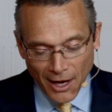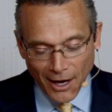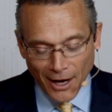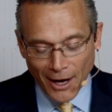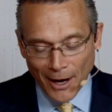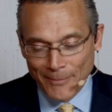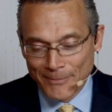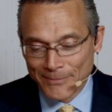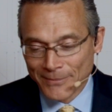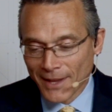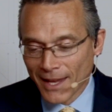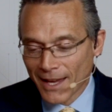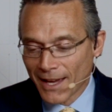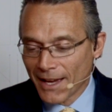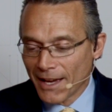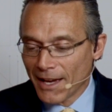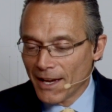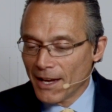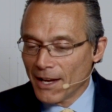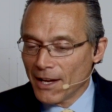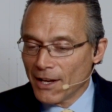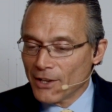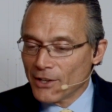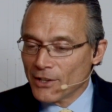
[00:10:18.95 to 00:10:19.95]
um,
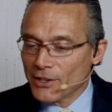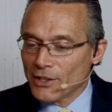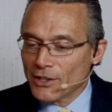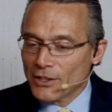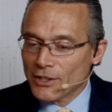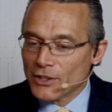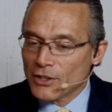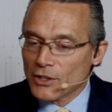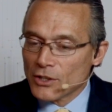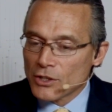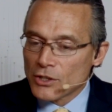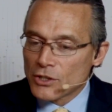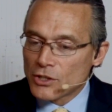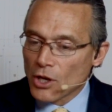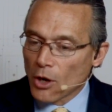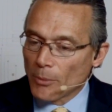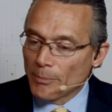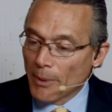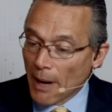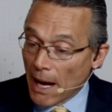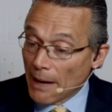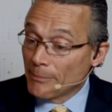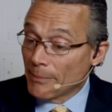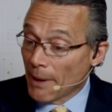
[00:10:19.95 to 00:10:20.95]
so,
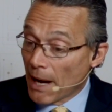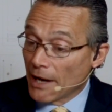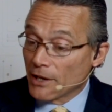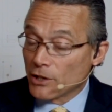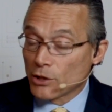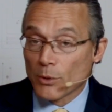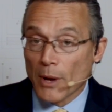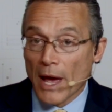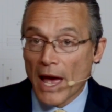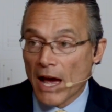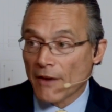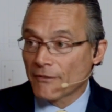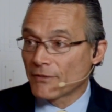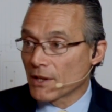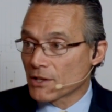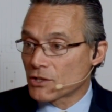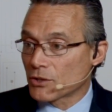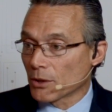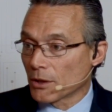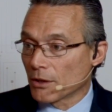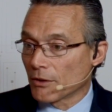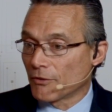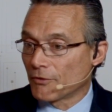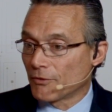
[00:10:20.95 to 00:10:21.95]
but but you have this
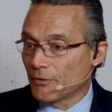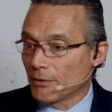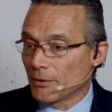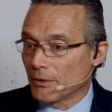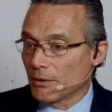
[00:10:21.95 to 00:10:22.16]
sort of